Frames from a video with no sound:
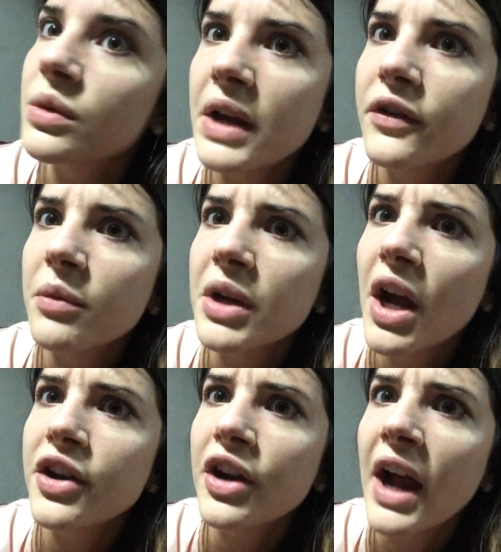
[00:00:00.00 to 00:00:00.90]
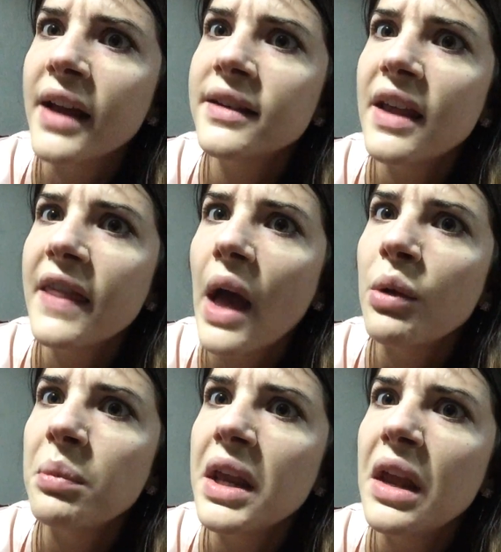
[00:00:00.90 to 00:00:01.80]
away from your under eyes, and that
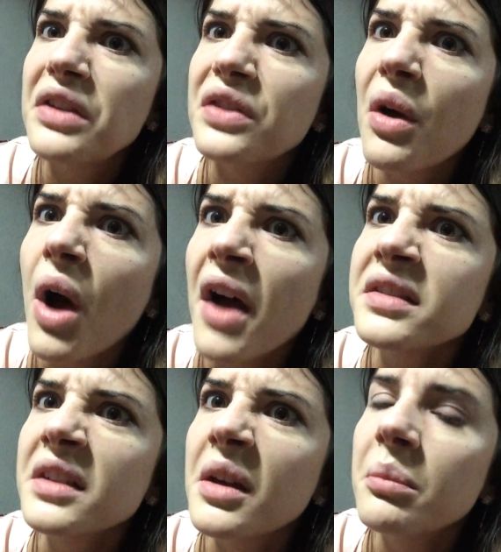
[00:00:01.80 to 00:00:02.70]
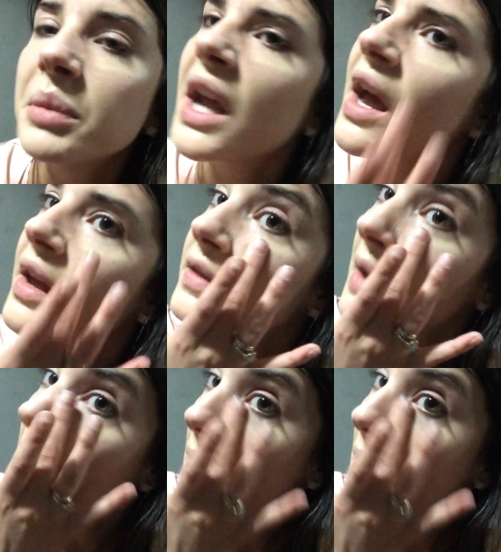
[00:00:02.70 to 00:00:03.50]
would be so awesome because